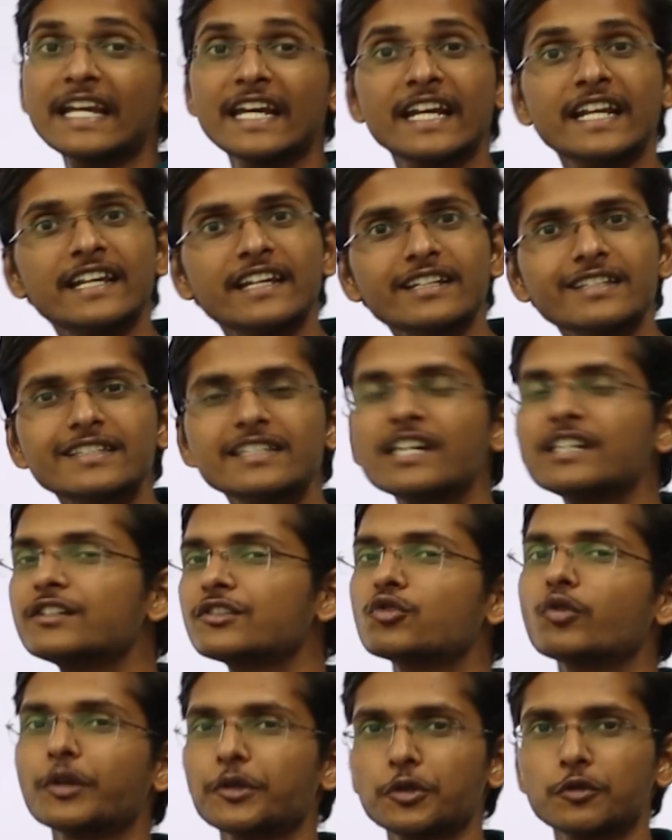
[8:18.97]
NaCl
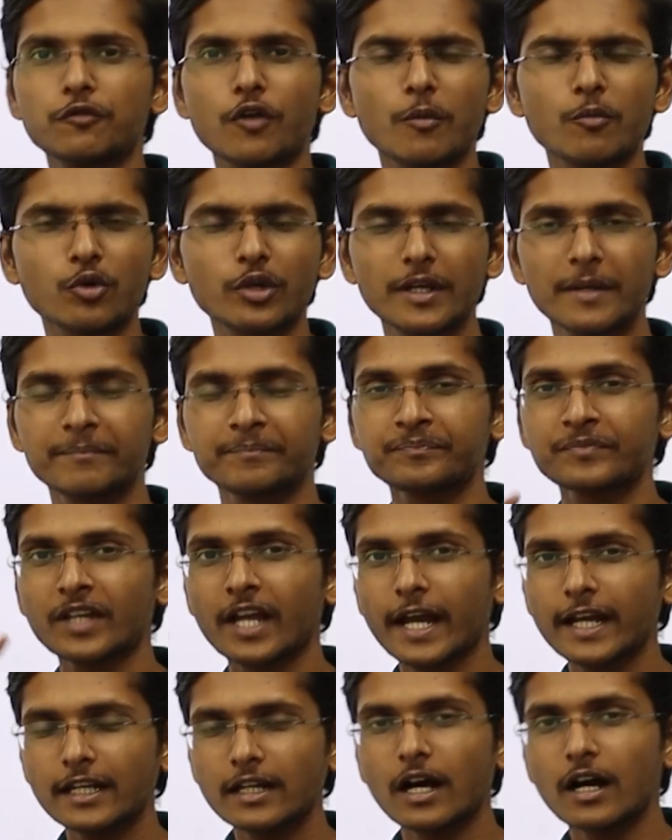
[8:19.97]
is going to form. Okay,
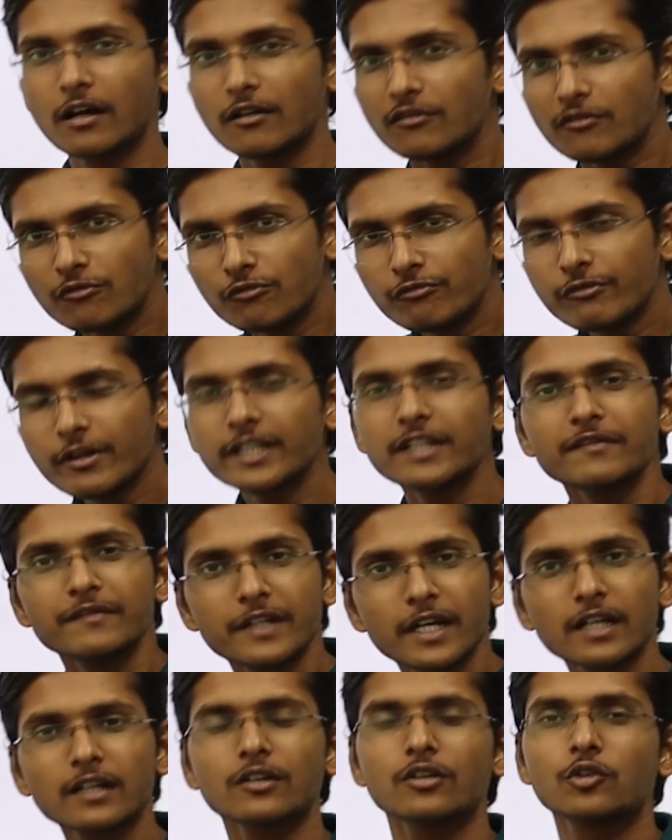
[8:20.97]
and when we
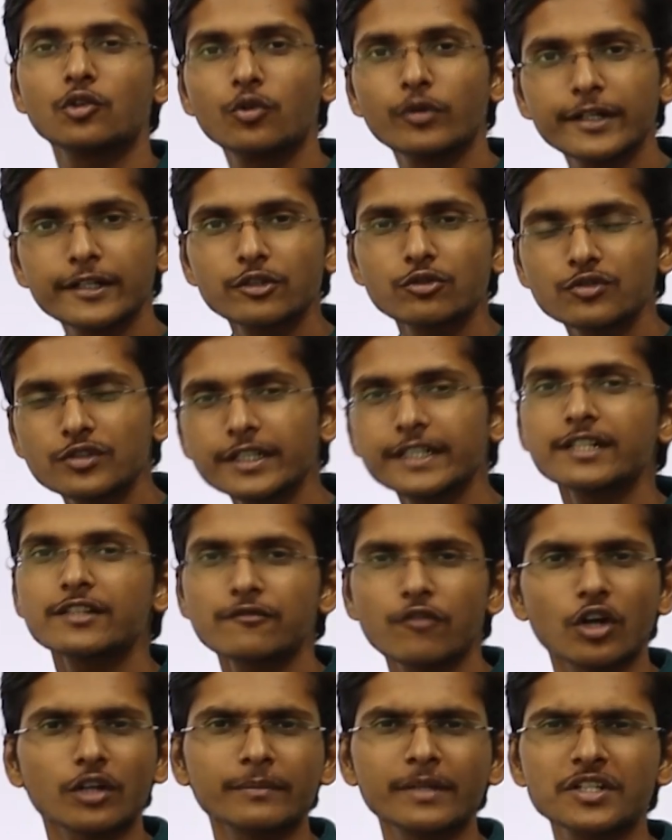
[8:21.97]
are going to see its
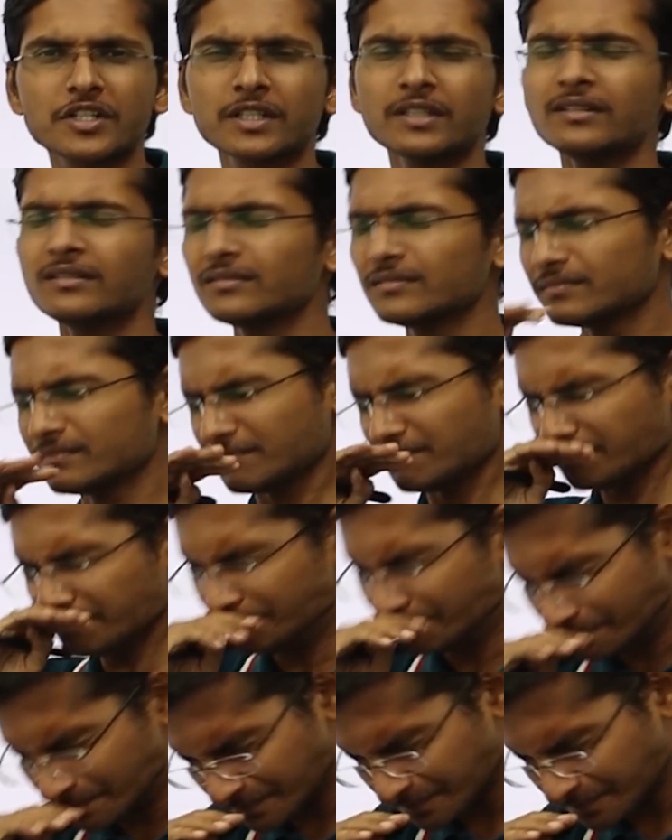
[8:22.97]
formation, so